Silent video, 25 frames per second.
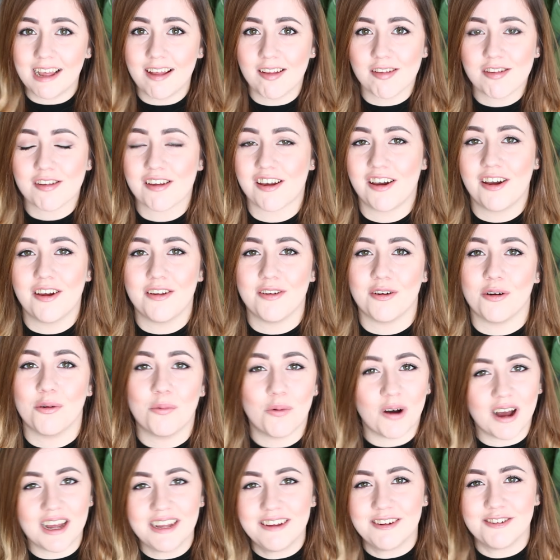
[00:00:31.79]
it's good or
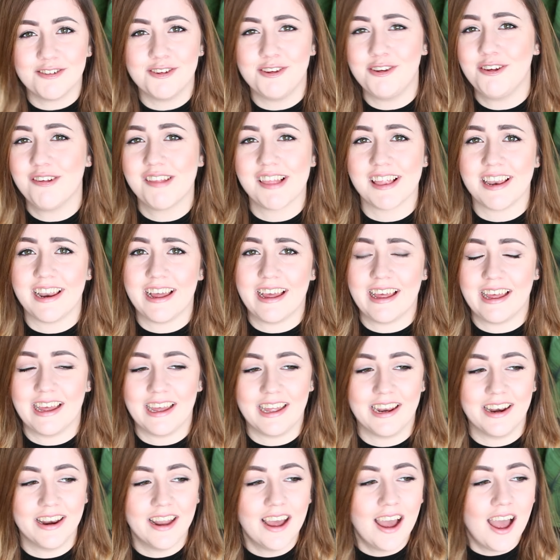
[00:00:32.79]
why you're using it,
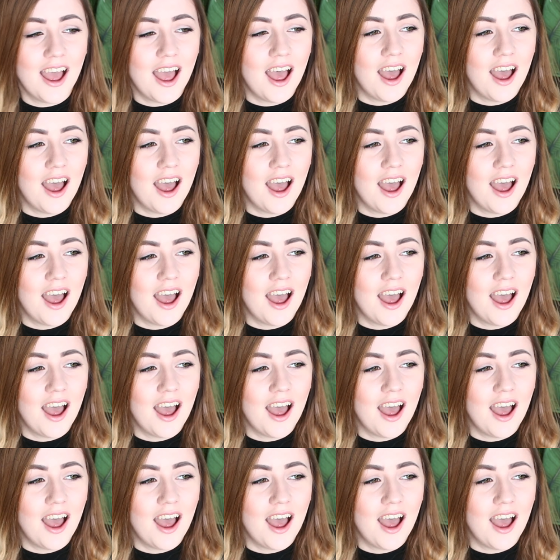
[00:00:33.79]
and